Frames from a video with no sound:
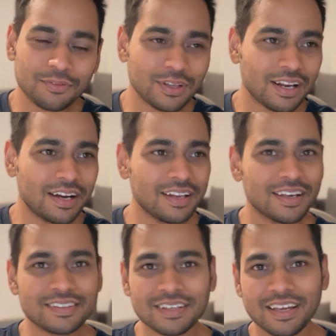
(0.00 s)
and
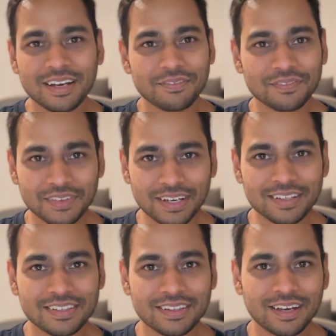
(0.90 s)
ideas, and if it
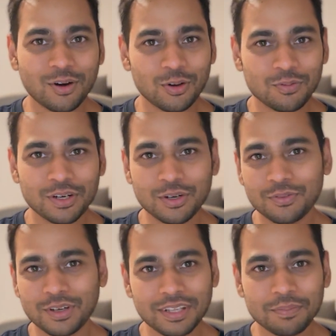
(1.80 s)
is in the conflict
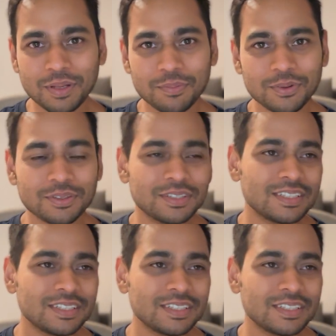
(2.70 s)
of other people,